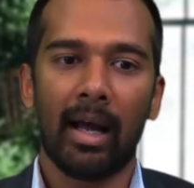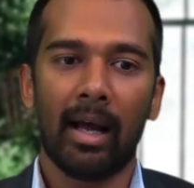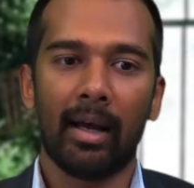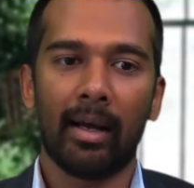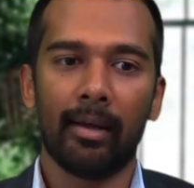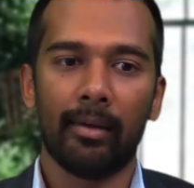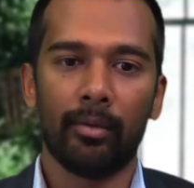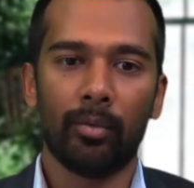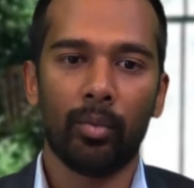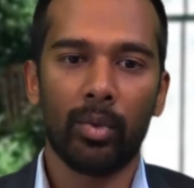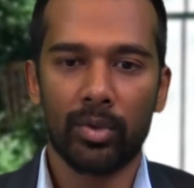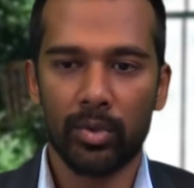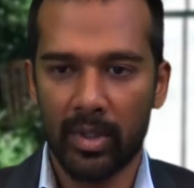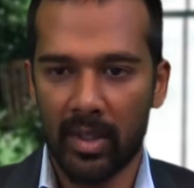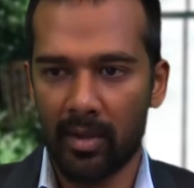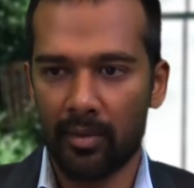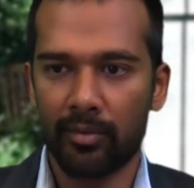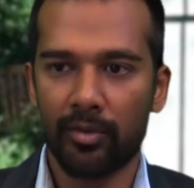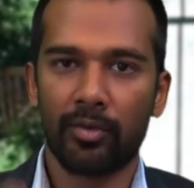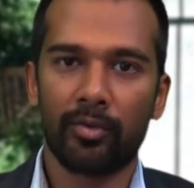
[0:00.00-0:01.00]
and which
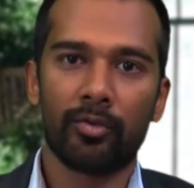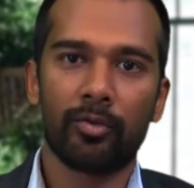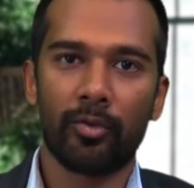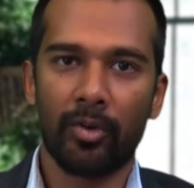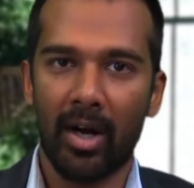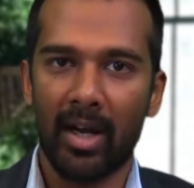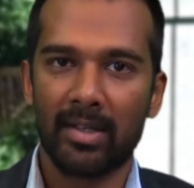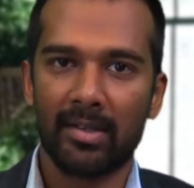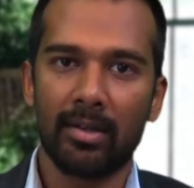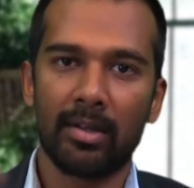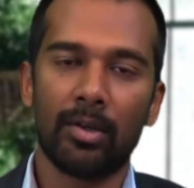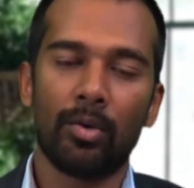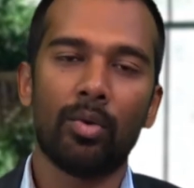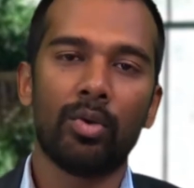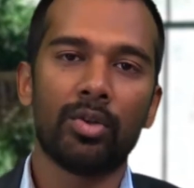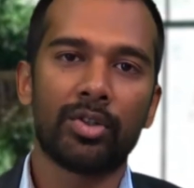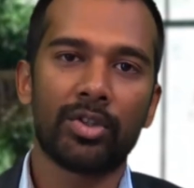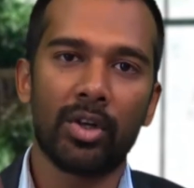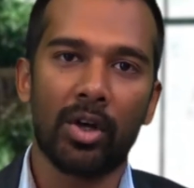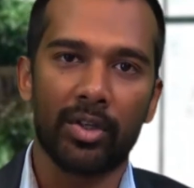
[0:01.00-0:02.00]
gives rise to the
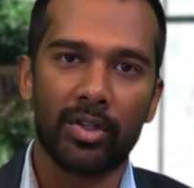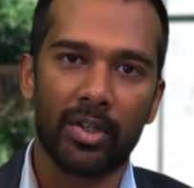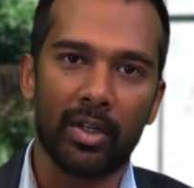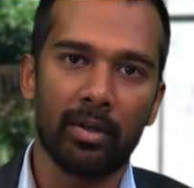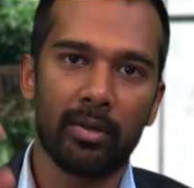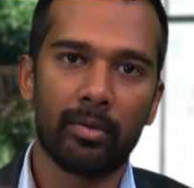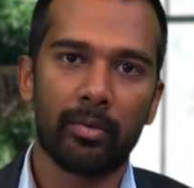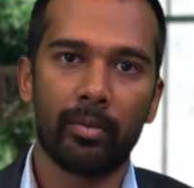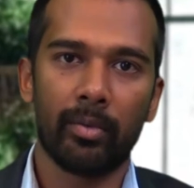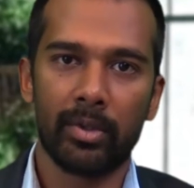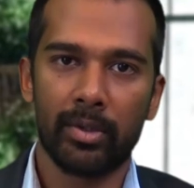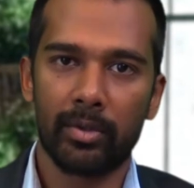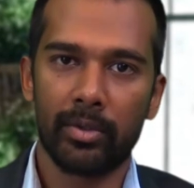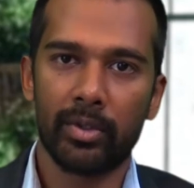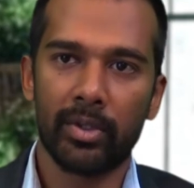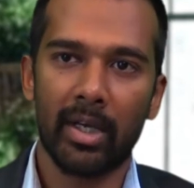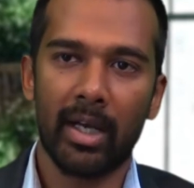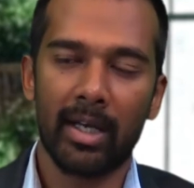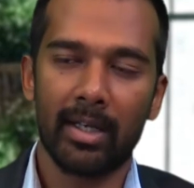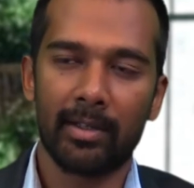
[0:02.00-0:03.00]
whole structure,
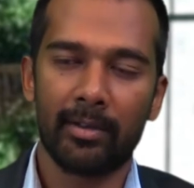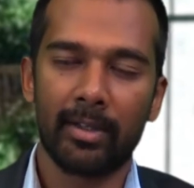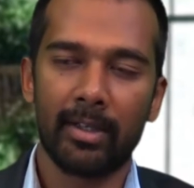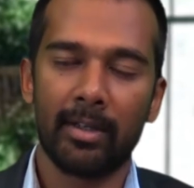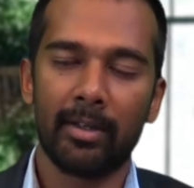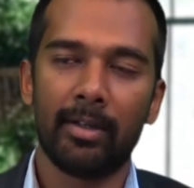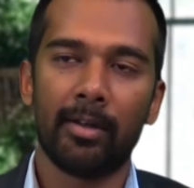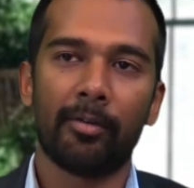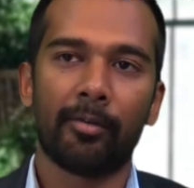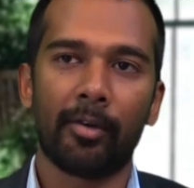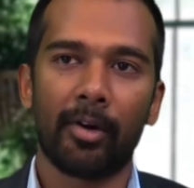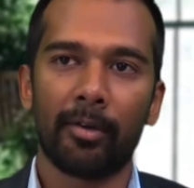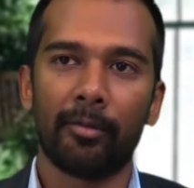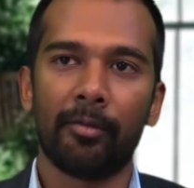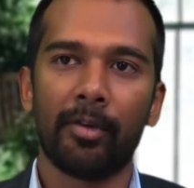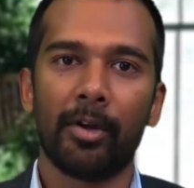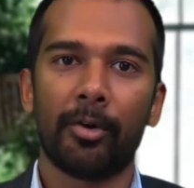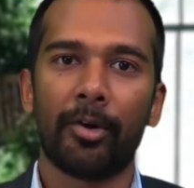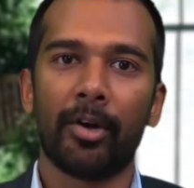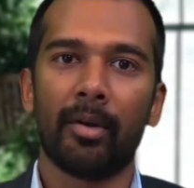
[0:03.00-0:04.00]
which has the different
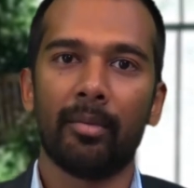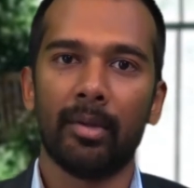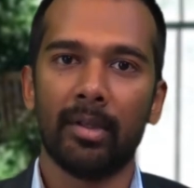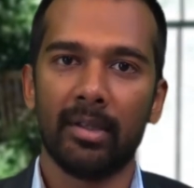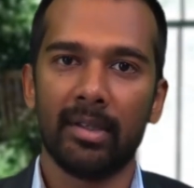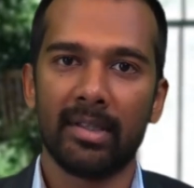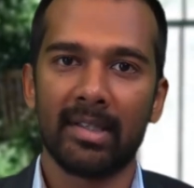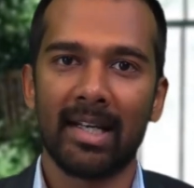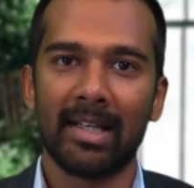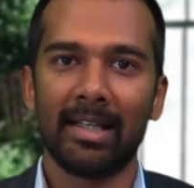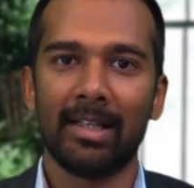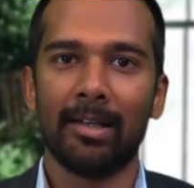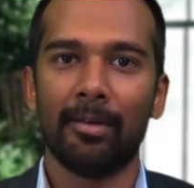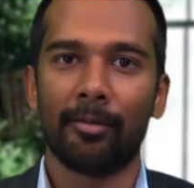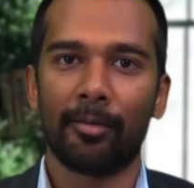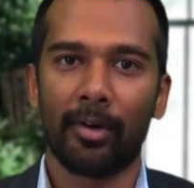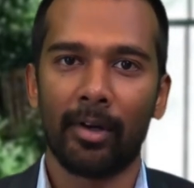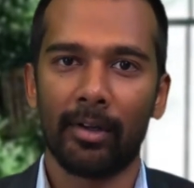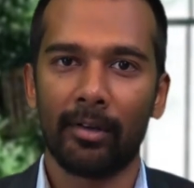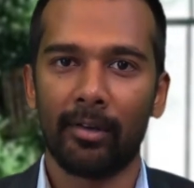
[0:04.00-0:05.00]
variables and the
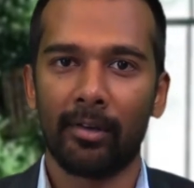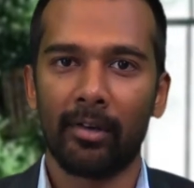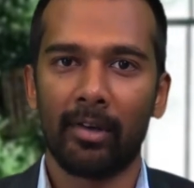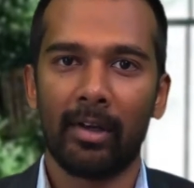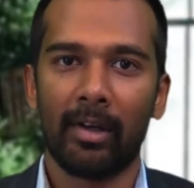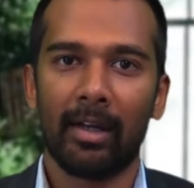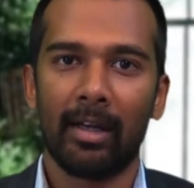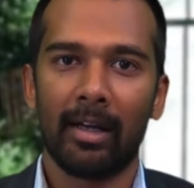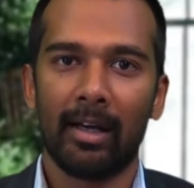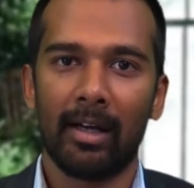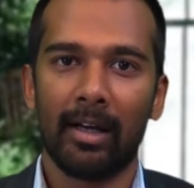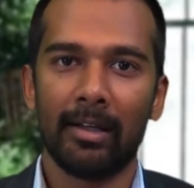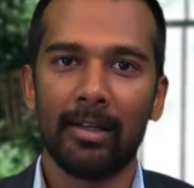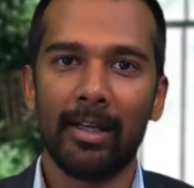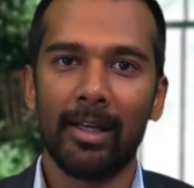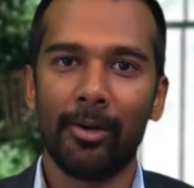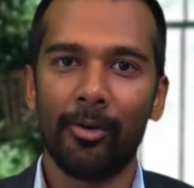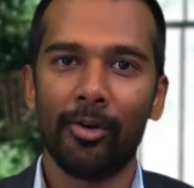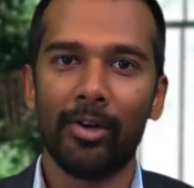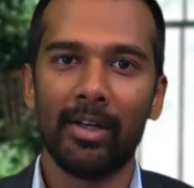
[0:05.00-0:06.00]
different uh,
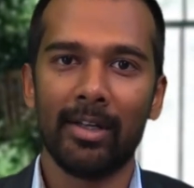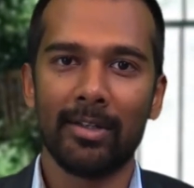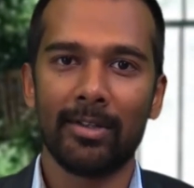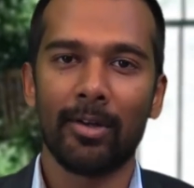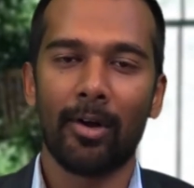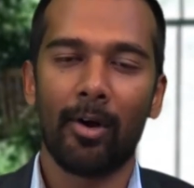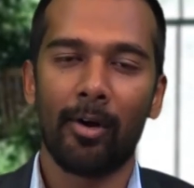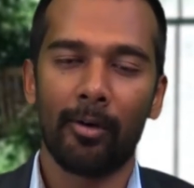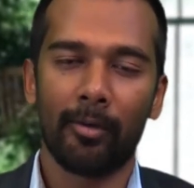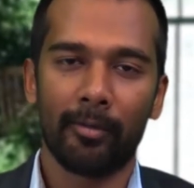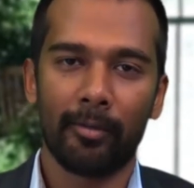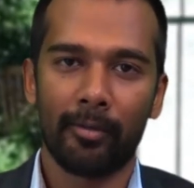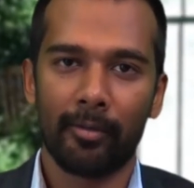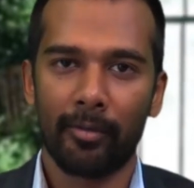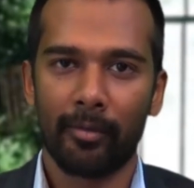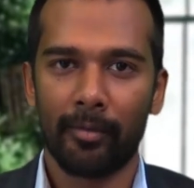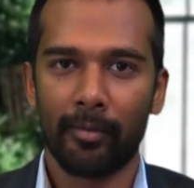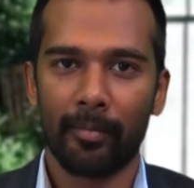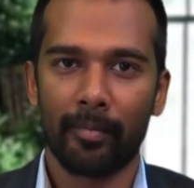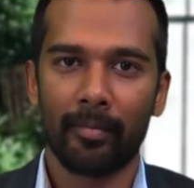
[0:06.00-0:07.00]
degrees
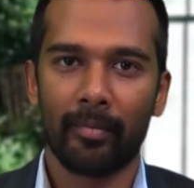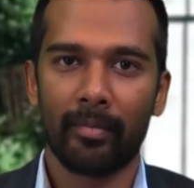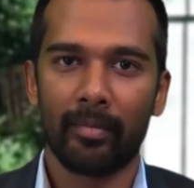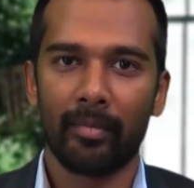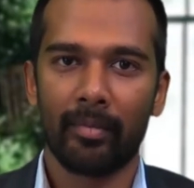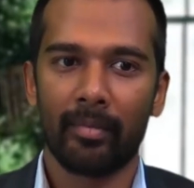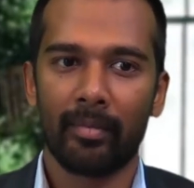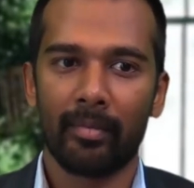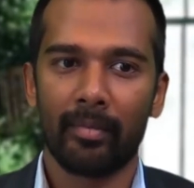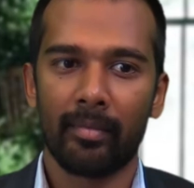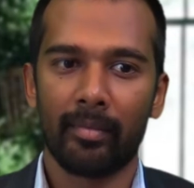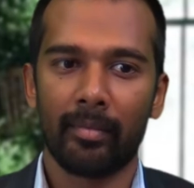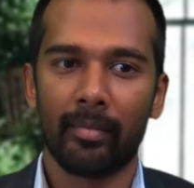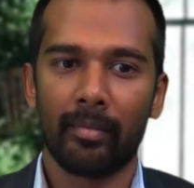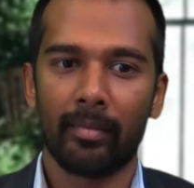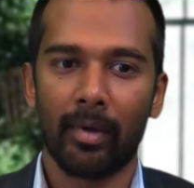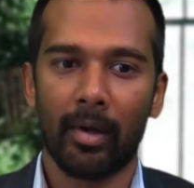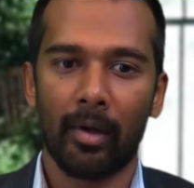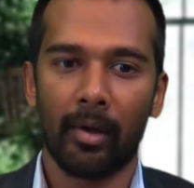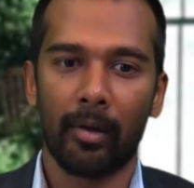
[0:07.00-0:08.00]
of
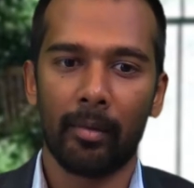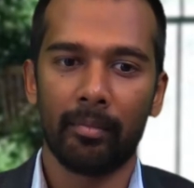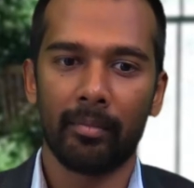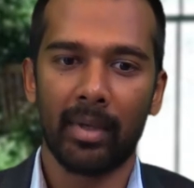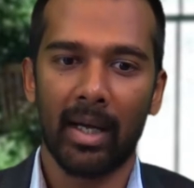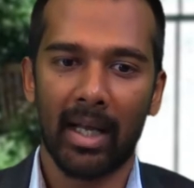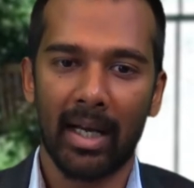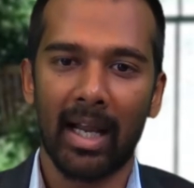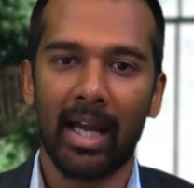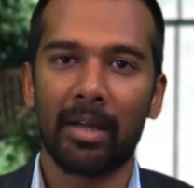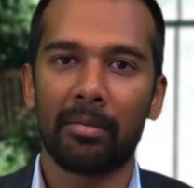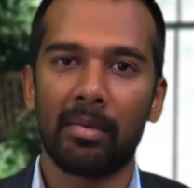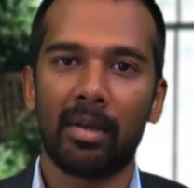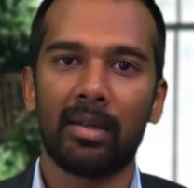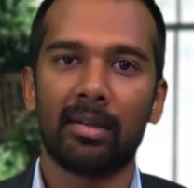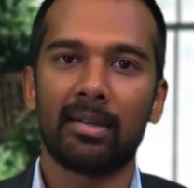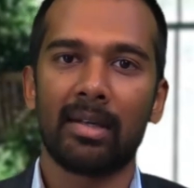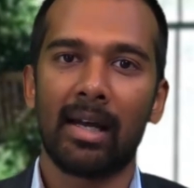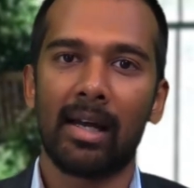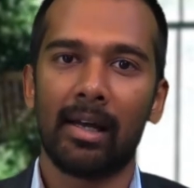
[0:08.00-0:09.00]
um,
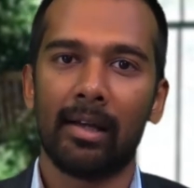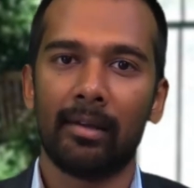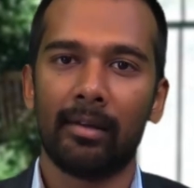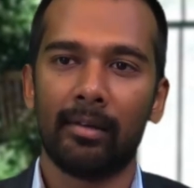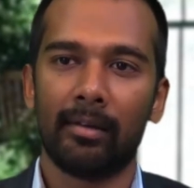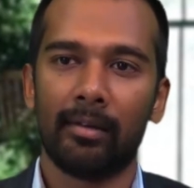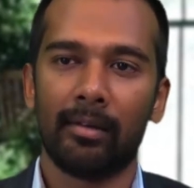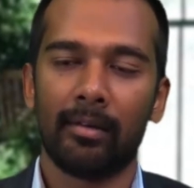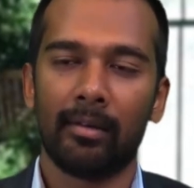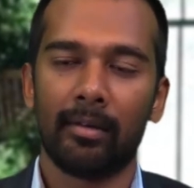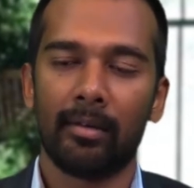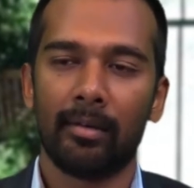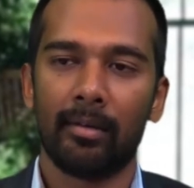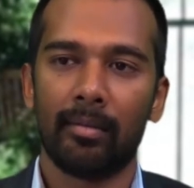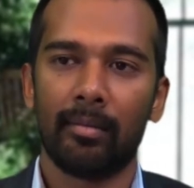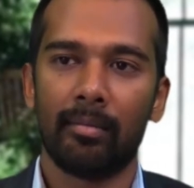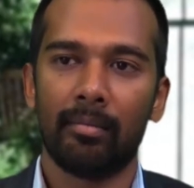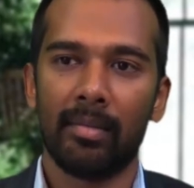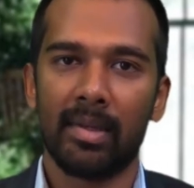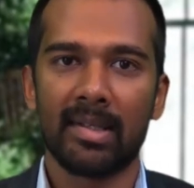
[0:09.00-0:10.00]
alignment and
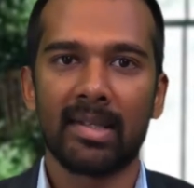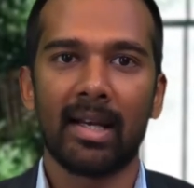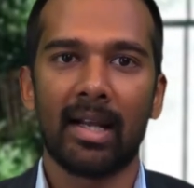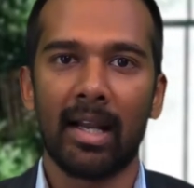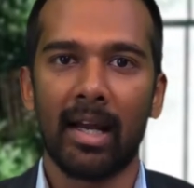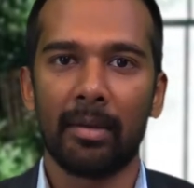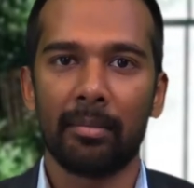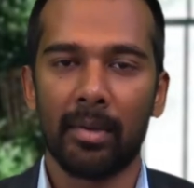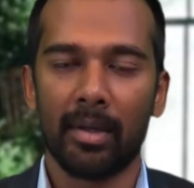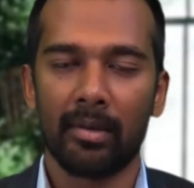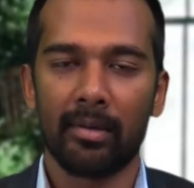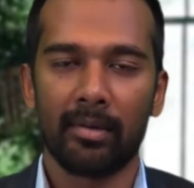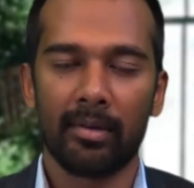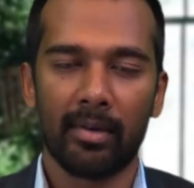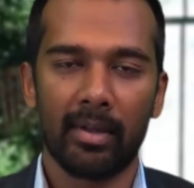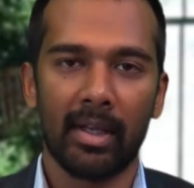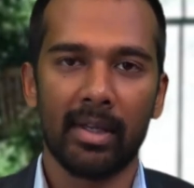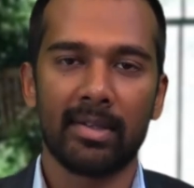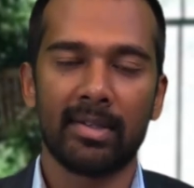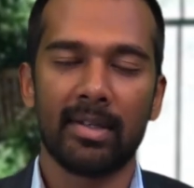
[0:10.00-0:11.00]
misalignment,
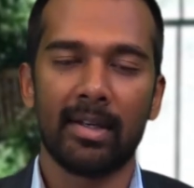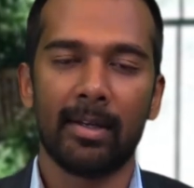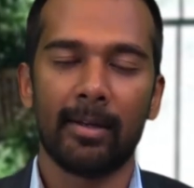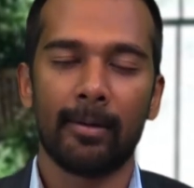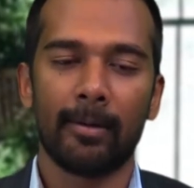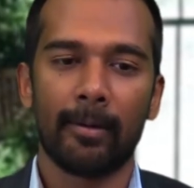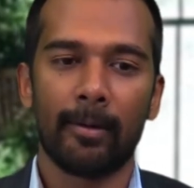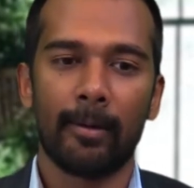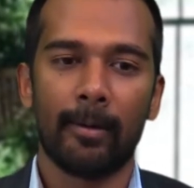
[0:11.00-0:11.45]
let's say.